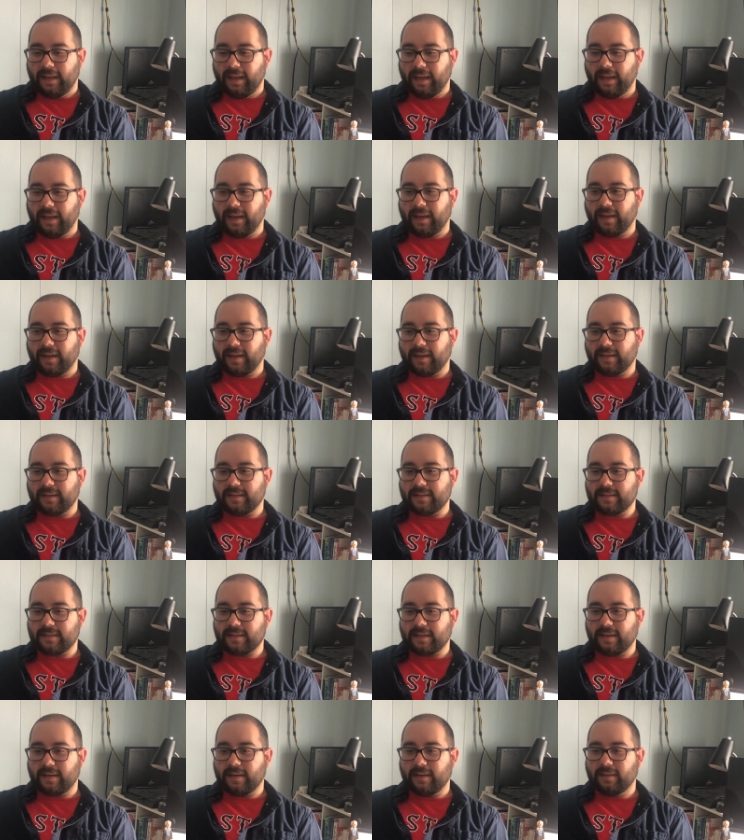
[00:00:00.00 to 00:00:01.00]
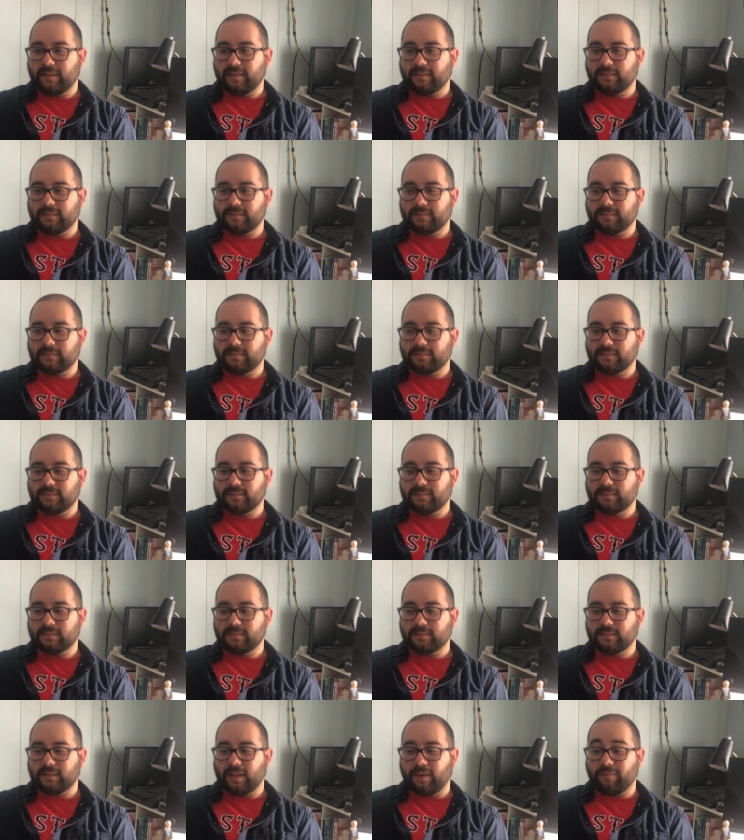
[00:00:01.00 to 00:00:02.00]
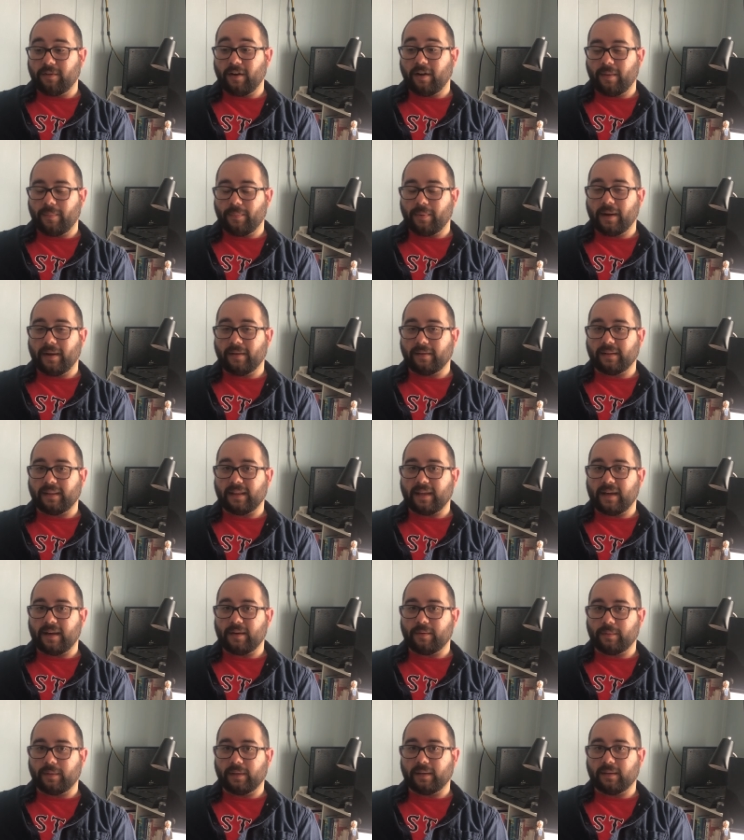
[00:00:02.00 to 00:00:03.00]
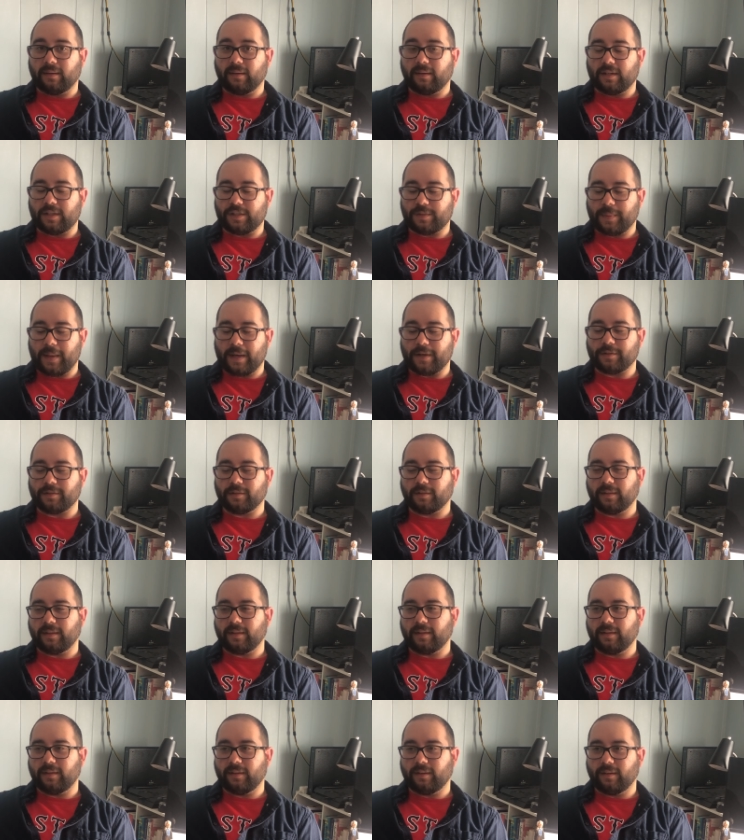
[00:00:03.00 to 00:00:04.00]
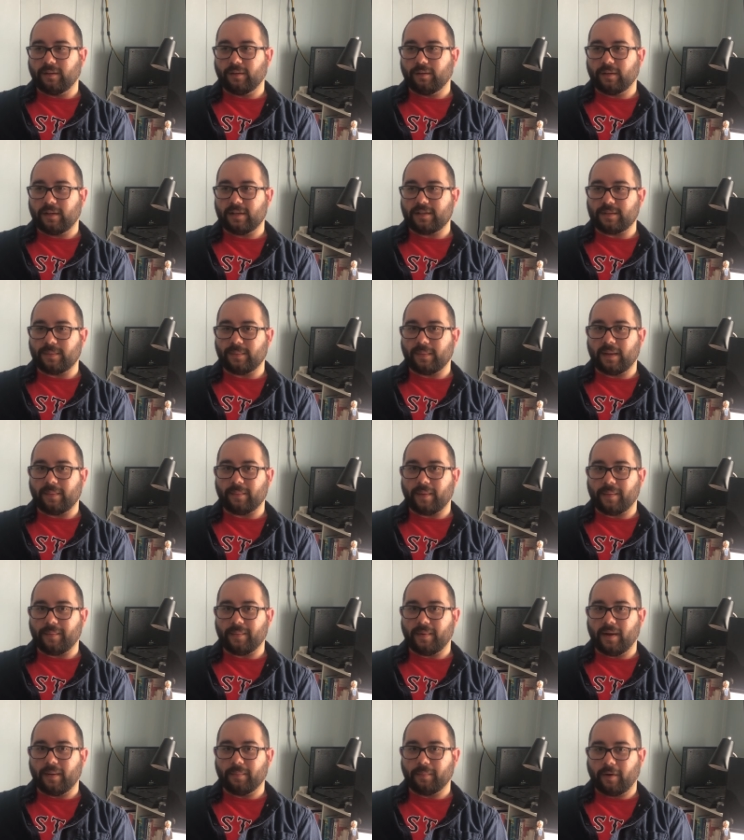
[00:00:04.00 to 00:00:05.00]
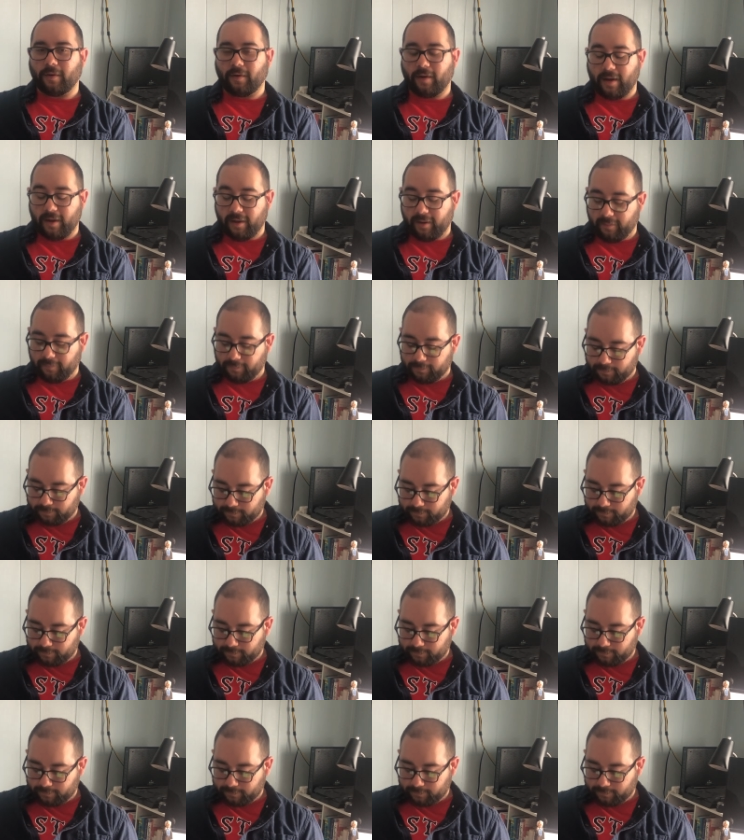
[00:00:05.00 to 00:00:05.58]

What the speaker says: And I'm very proud of that one, especially, because it made my mom cry.